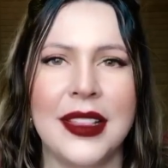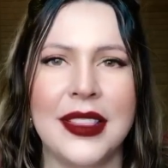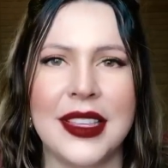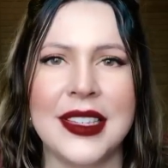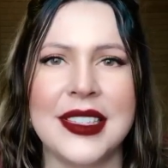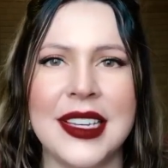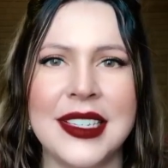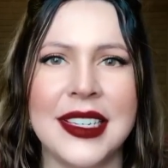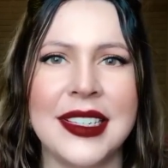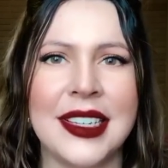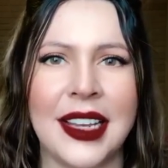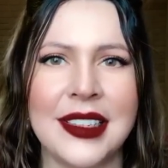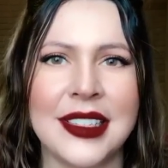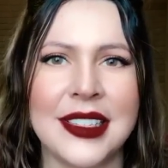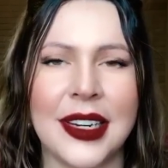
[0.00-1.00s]
This isn't
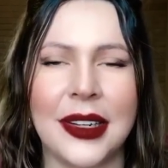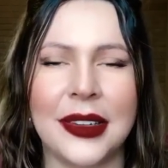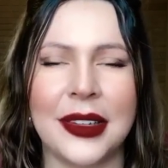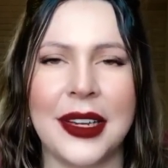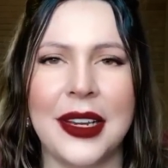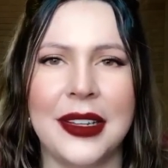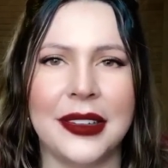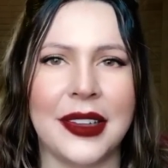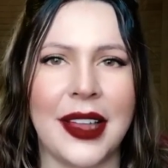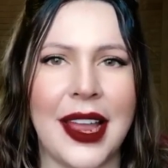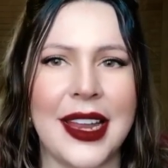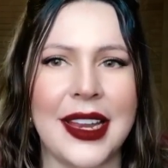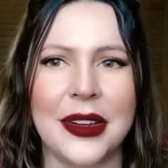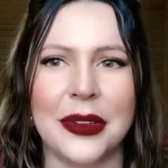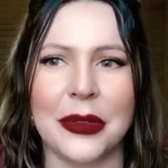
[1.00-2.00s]
necessarily
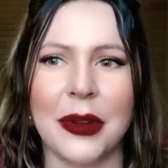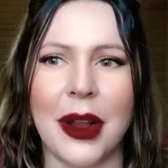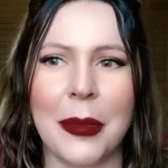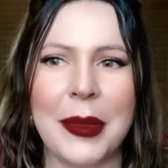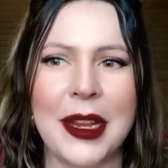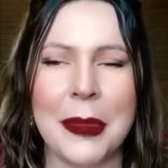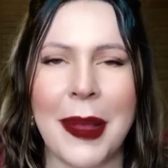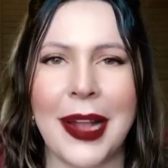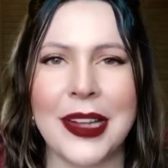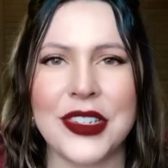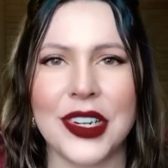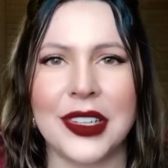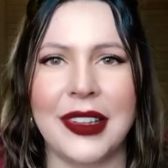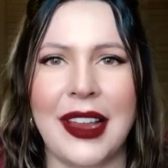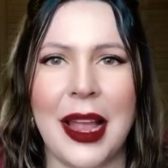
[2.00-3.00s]
like rubbing a
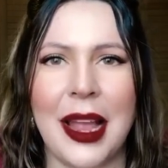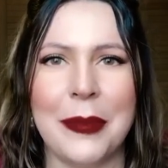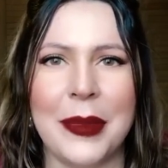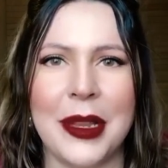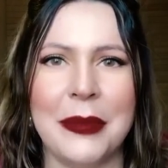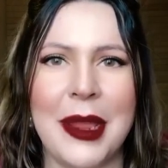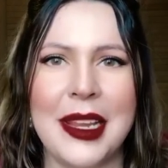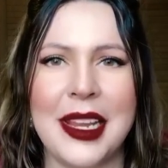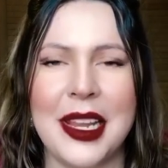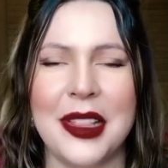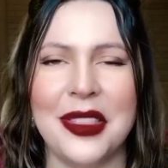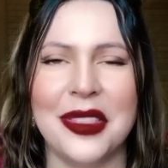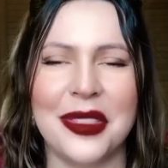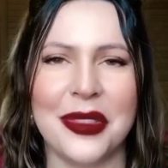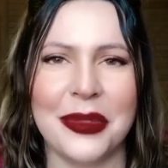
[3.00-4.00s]
magic lamp and
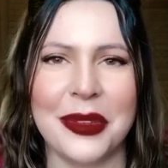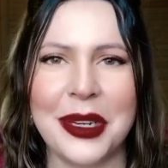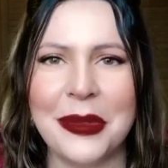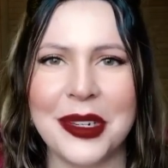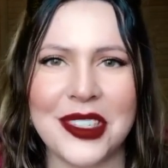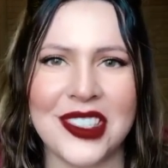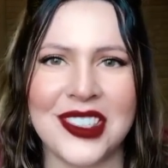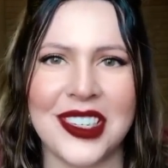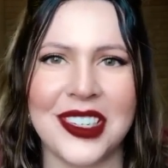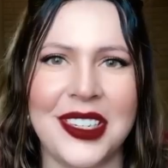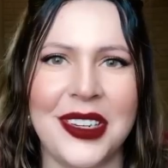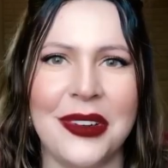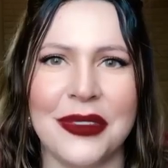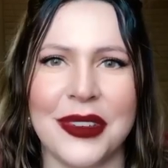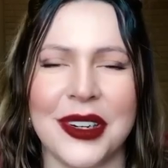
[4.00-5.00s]
making 3 wishes
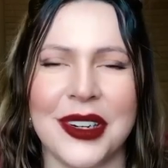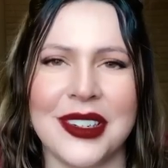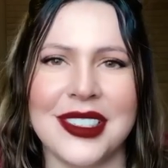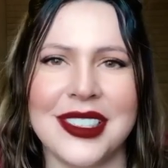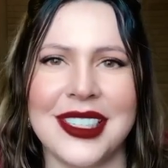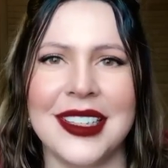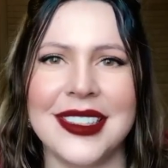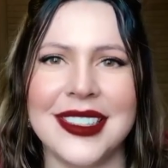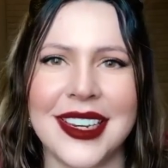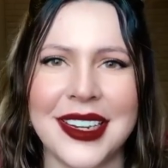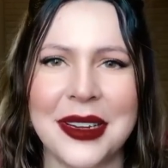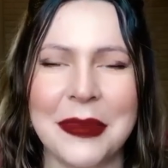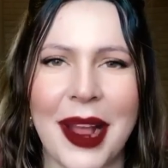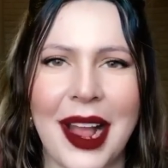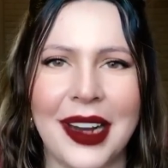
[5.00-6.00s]
universe and
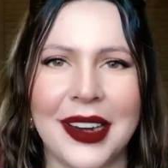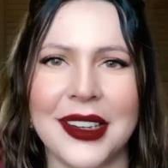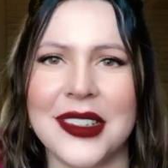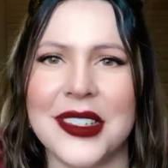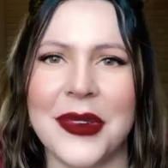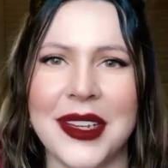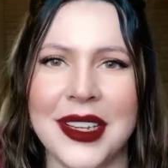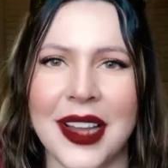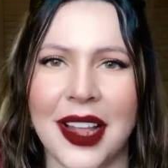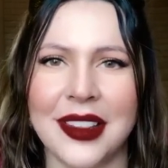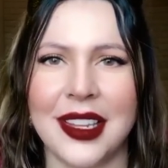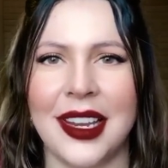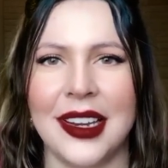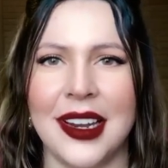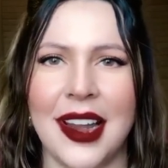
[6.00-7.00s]
sitting back and doing
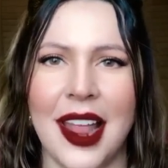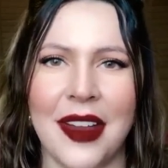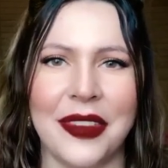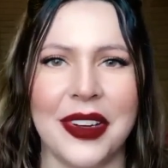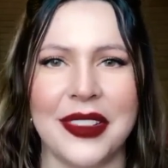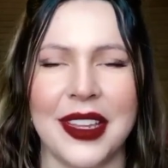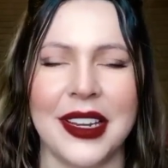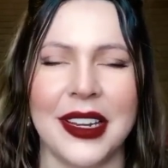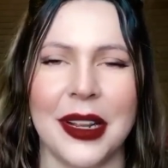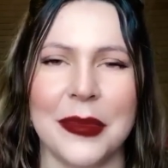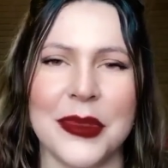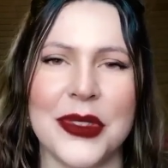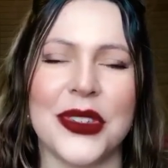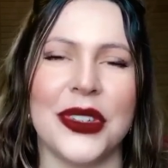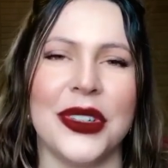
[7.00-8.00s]
nothing and everything
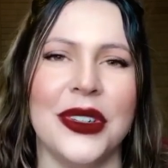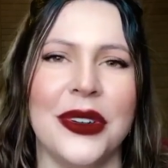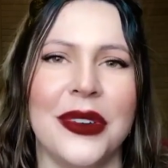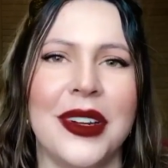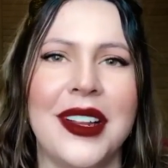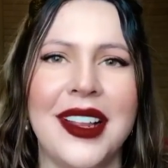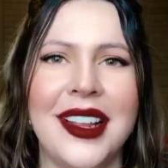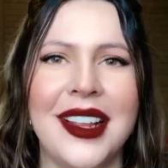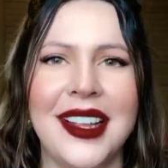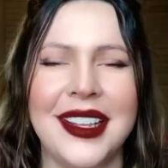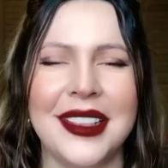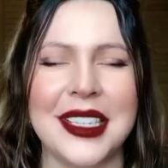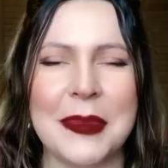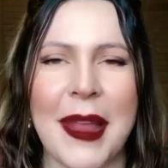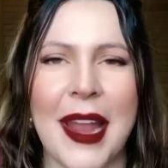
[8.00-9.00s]
comes true.
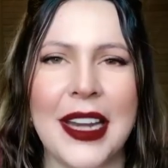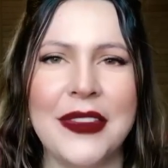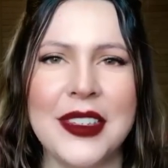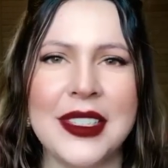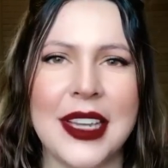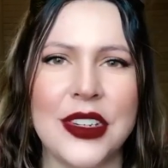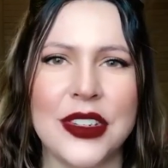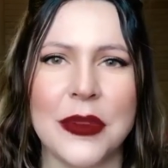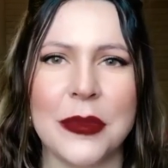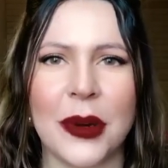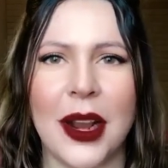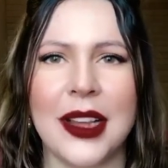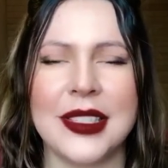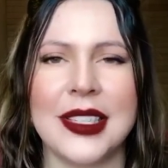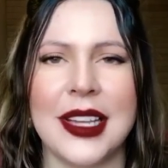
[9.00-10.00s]
This manifestation
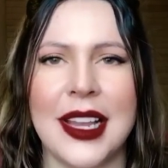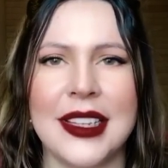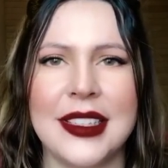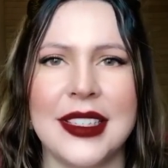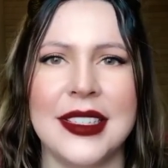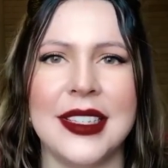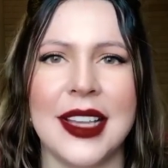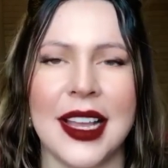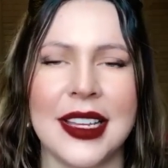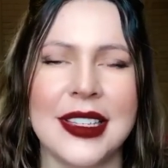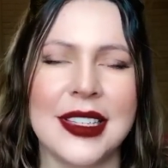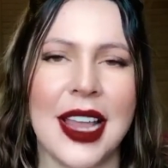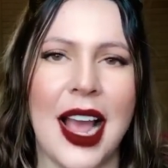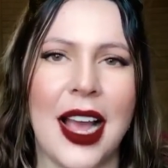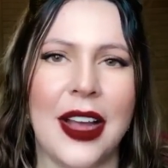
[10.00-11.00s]
process
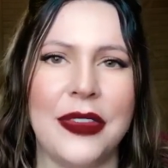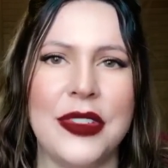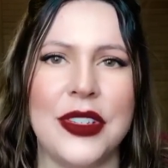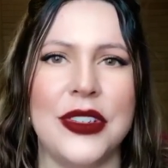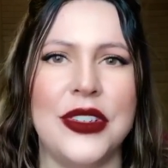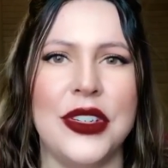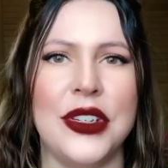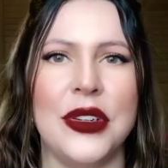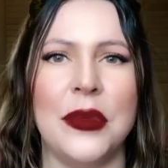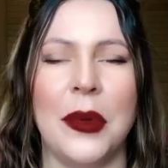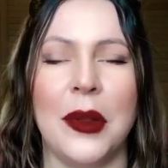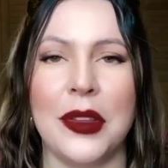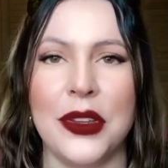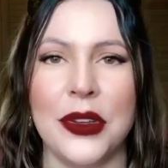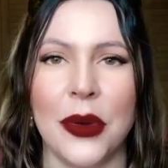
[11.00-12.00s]
does have to do
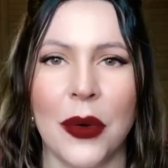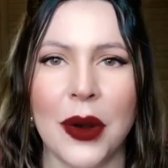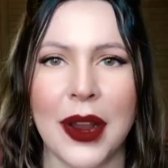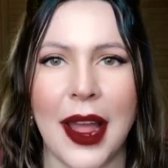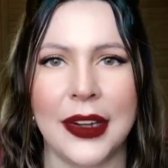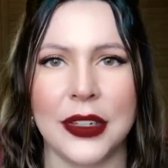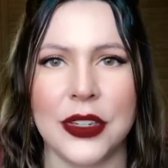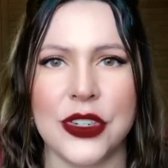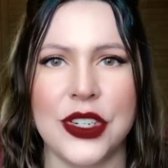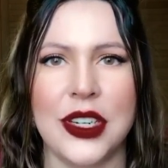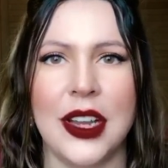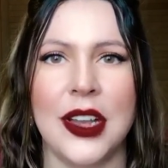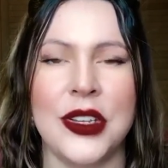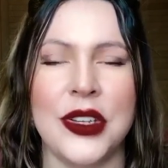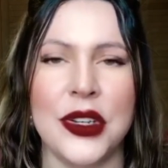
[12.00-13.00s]
with your
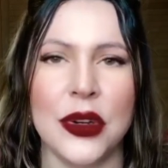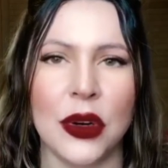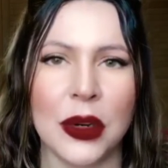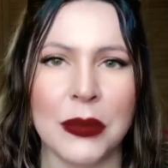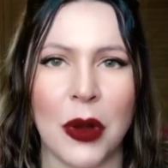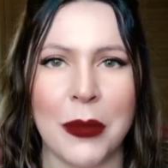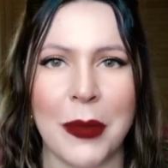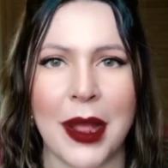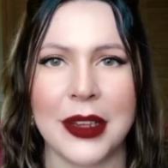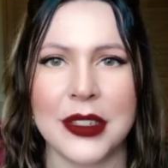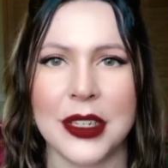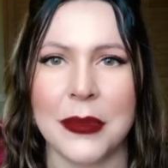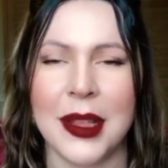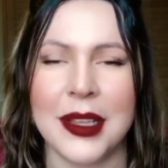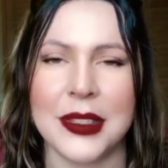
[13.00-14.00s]
energy and your
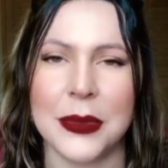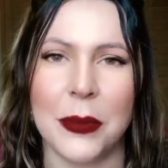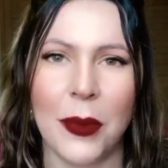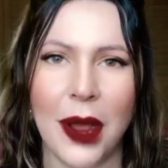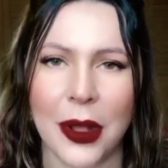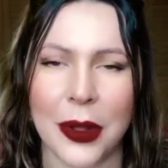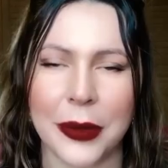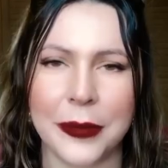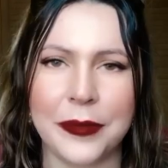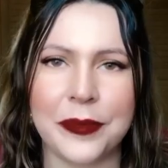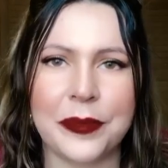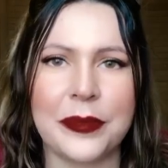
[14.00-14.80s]
momentum as well.